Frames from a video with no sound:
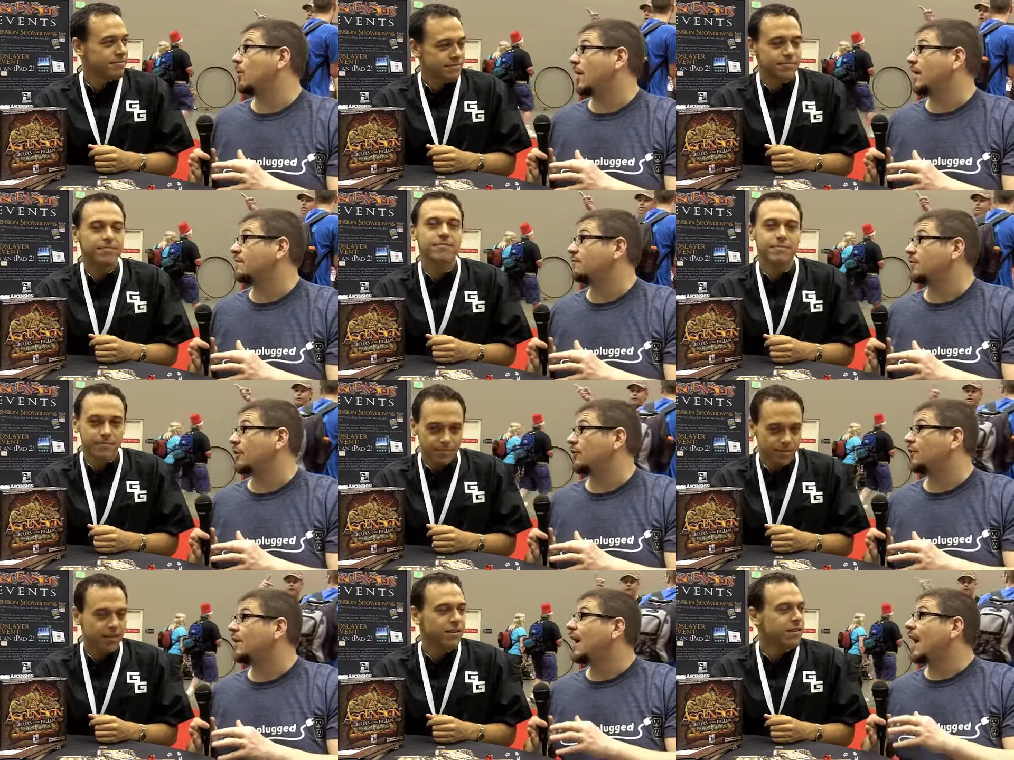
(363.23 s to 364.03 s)
Speaker 1: playing
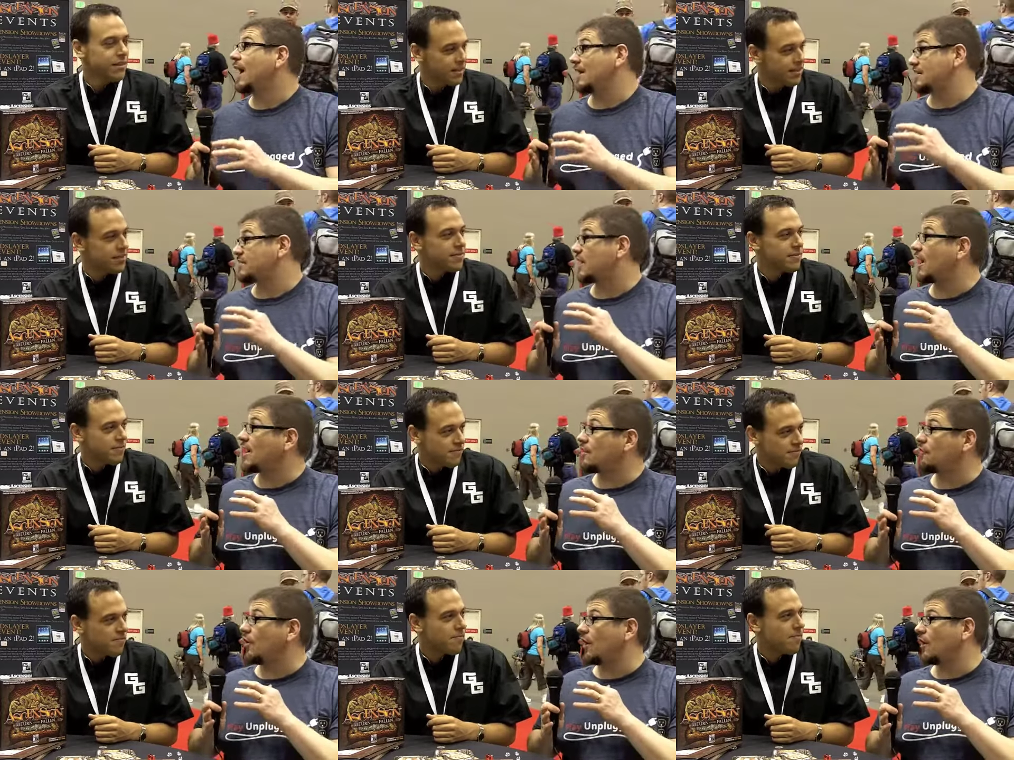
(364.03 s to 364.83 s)
field. And it's
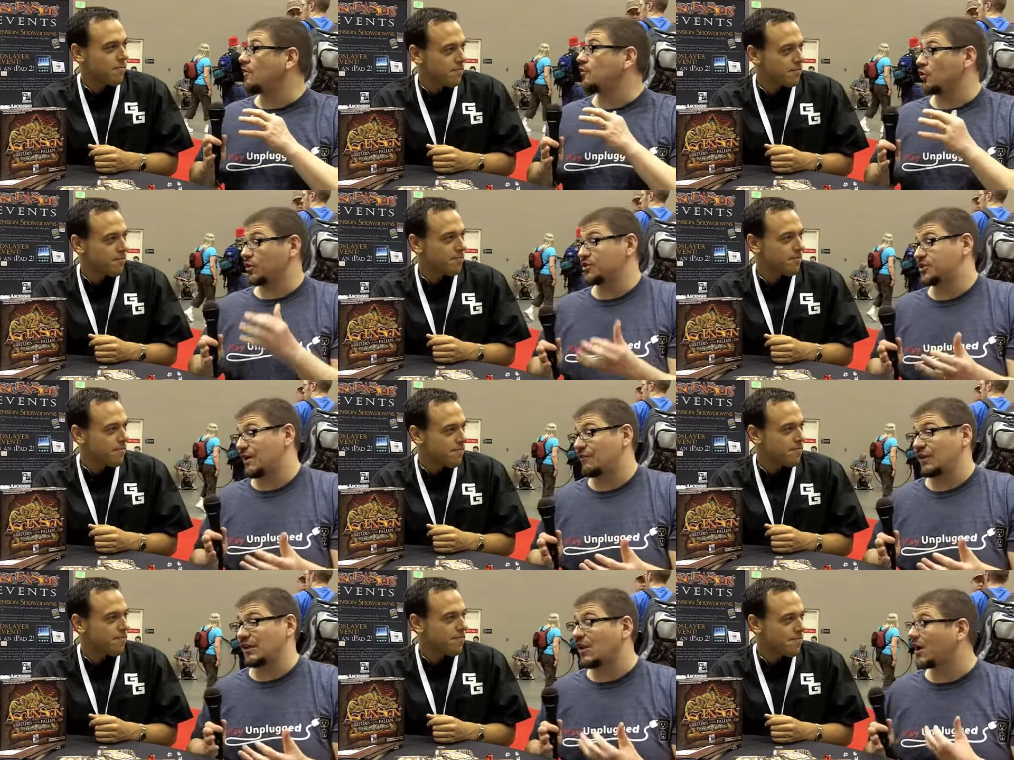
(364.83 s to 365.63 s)
kind of a, there is
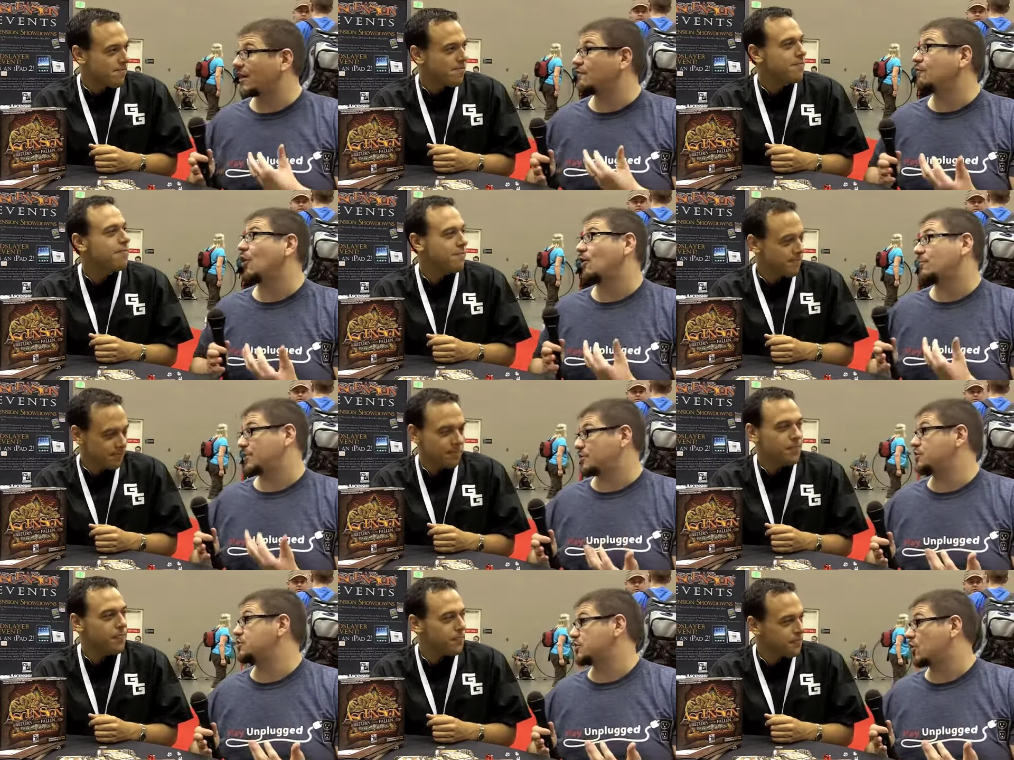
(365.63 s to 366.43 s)
definitely luck involved
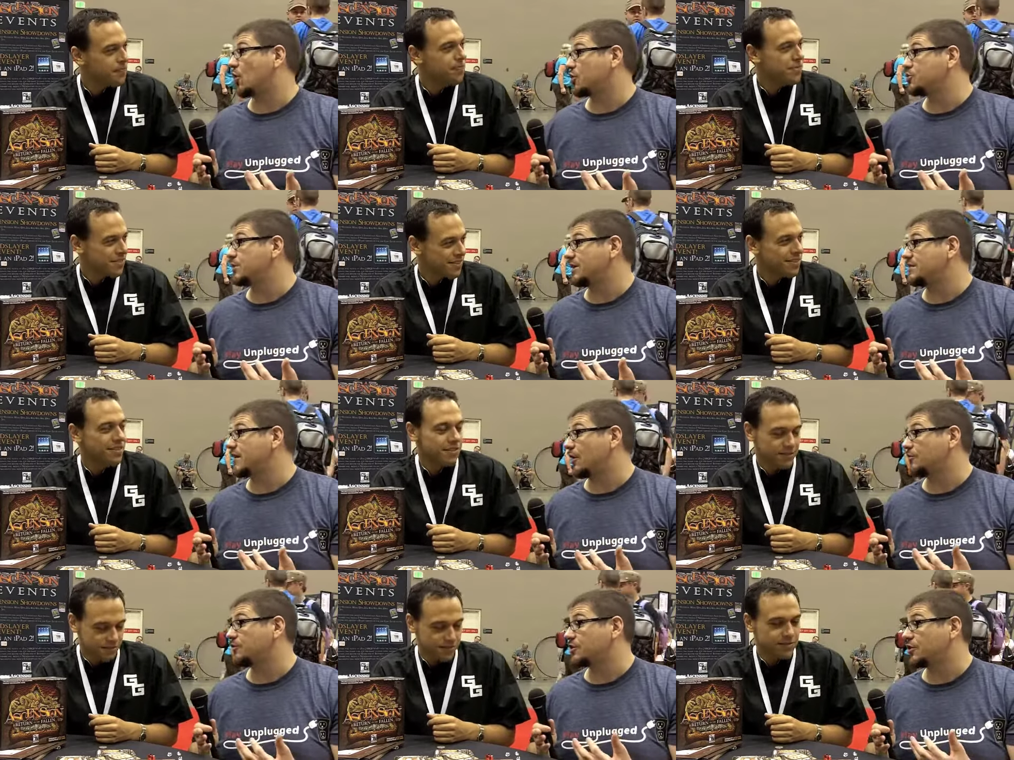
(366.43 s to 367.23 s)
because it's cards you get
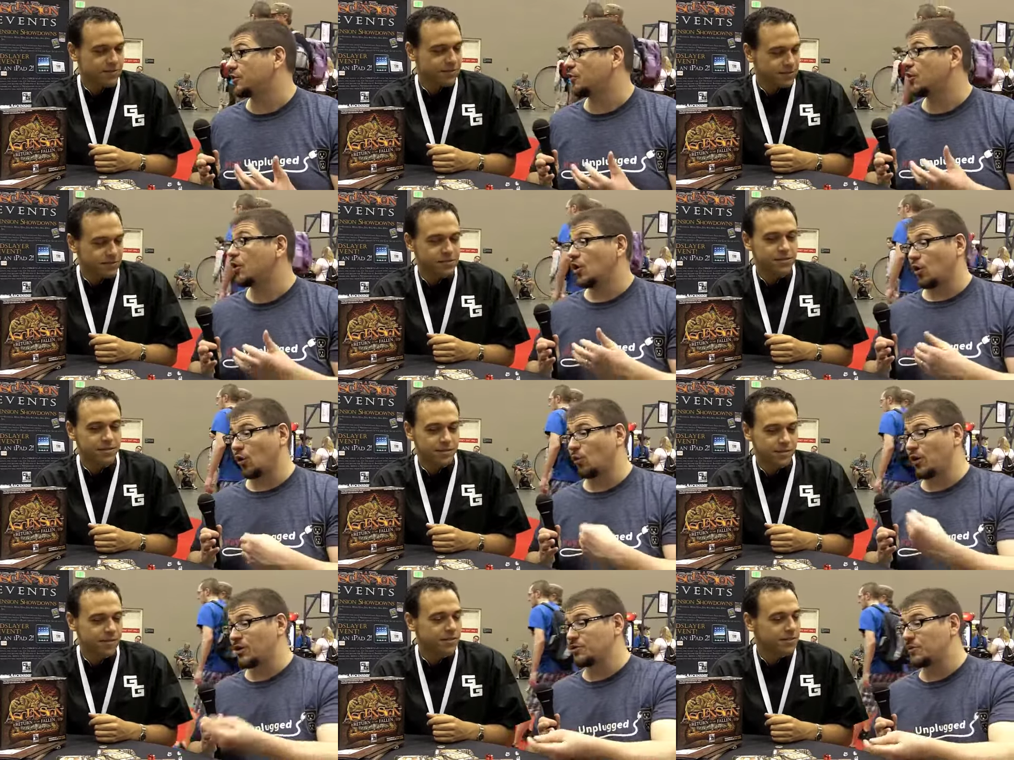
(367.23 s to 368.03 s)
dealt too,
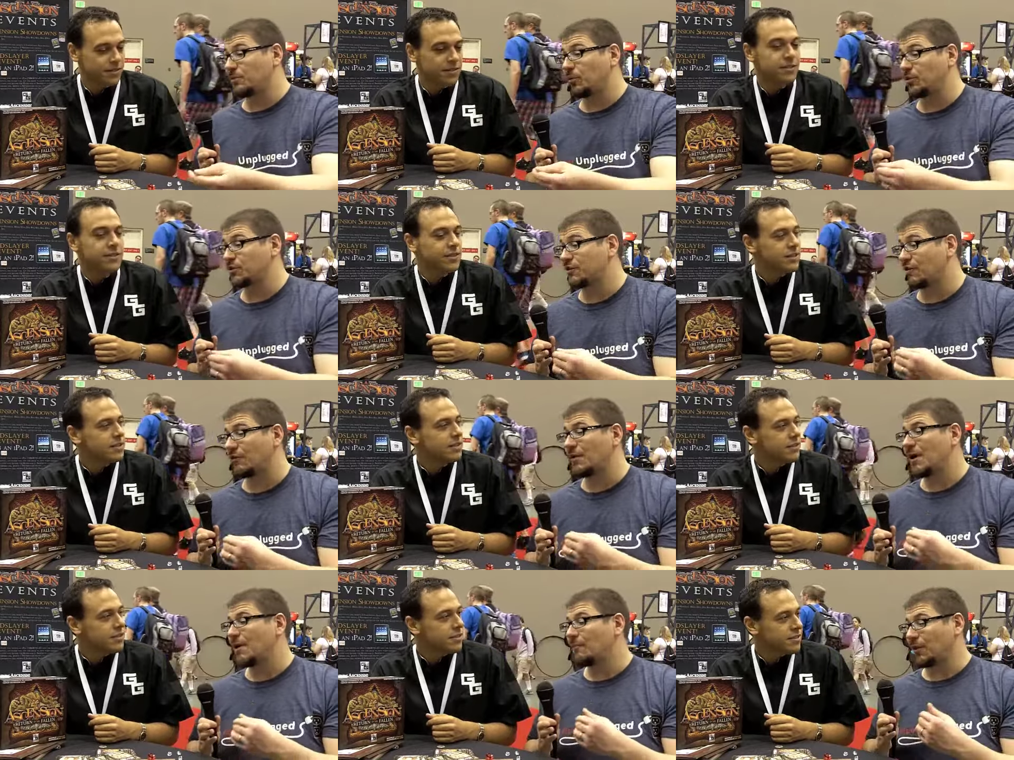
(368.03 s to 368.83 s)
or what you can pull
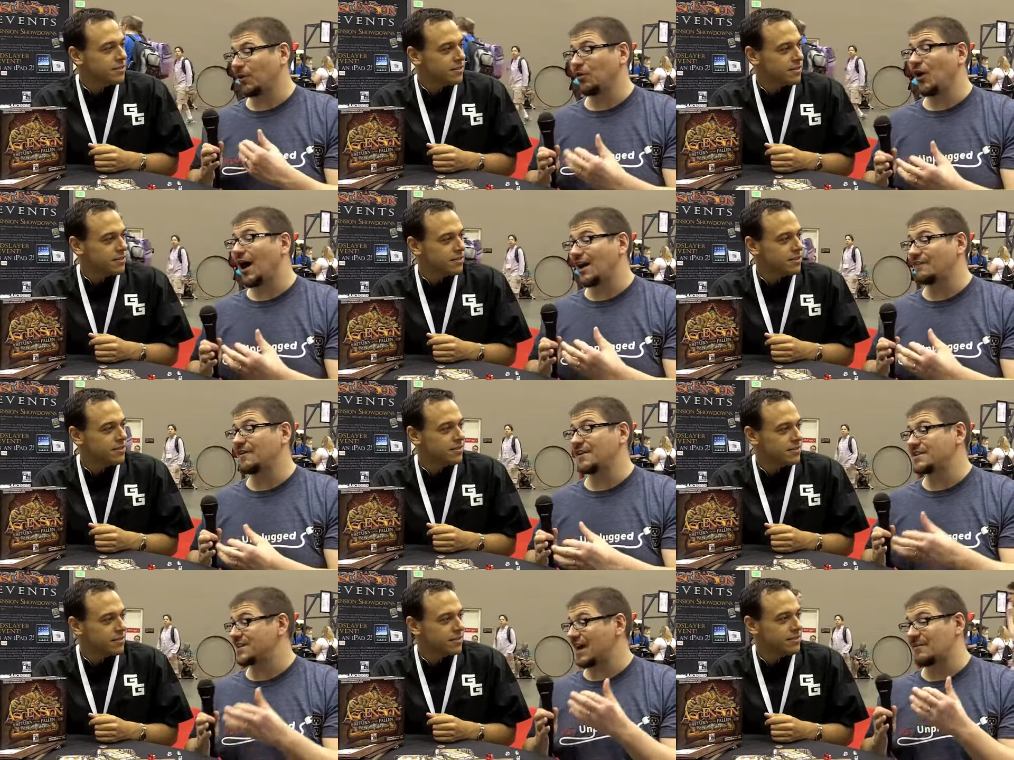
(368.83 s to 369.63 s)
yourself. But a lot
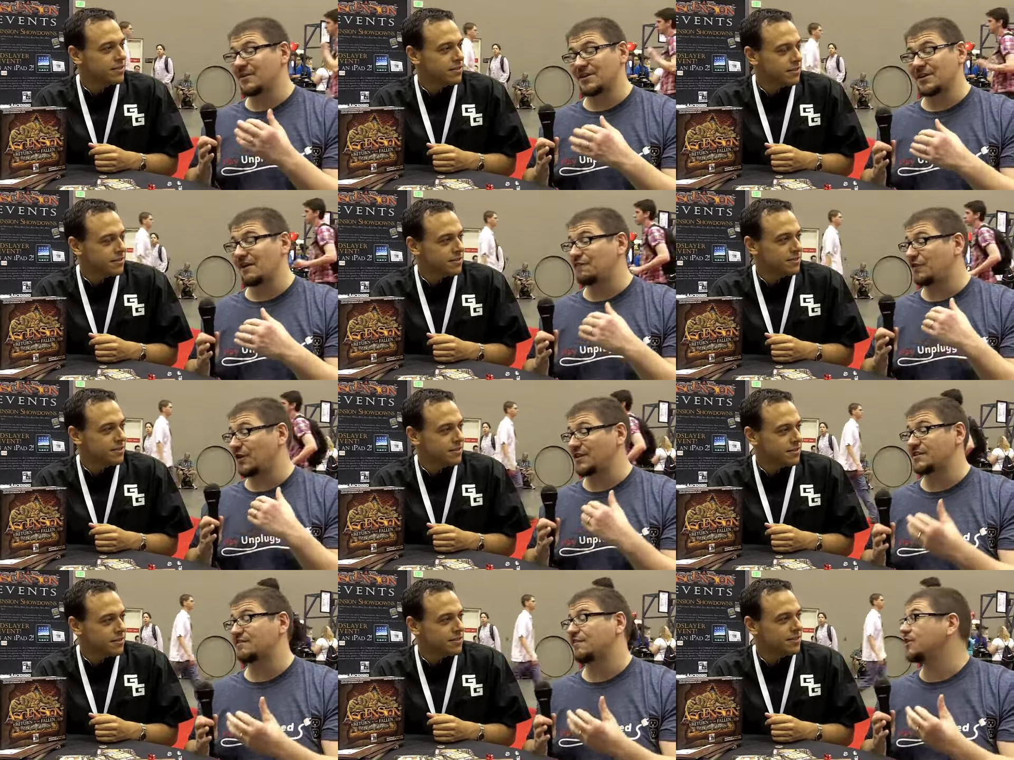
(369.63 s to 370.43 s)
of it is, I mean, I
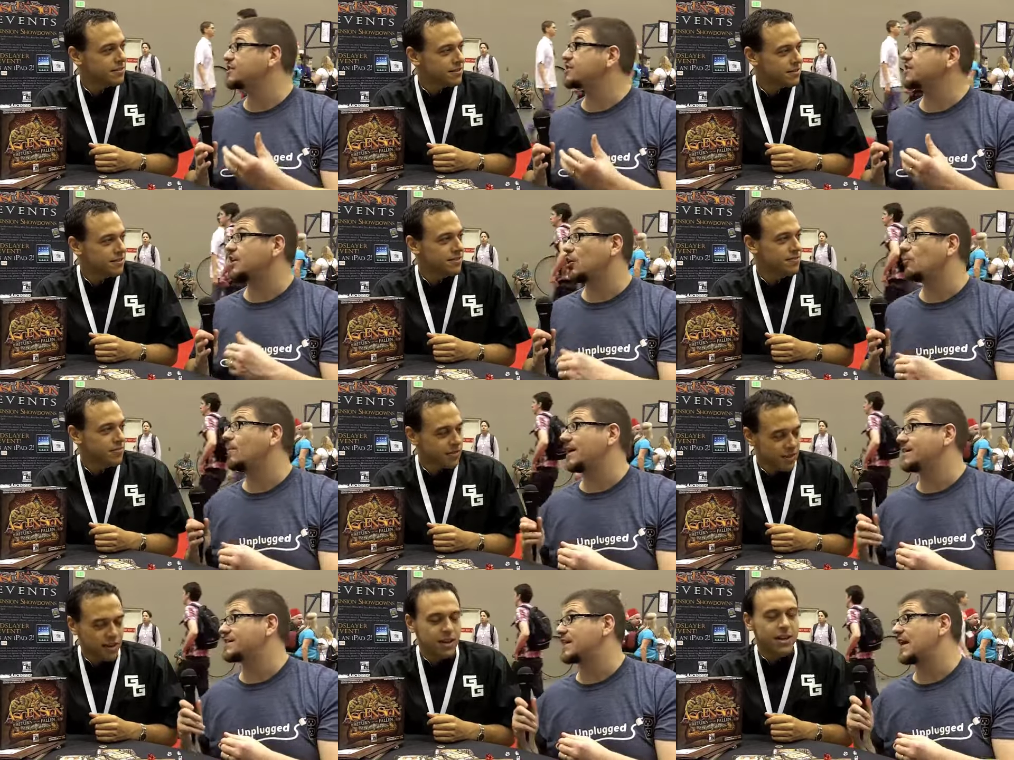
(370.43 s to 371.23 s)
feel like it's a very skill
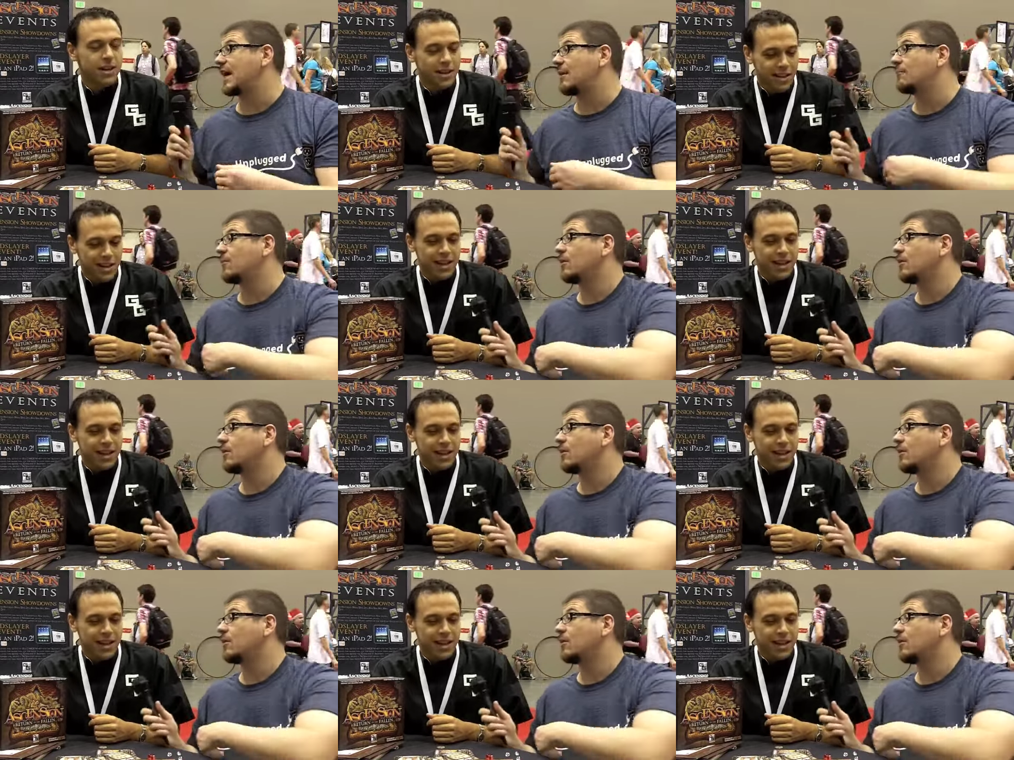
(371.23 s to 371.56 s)
based game.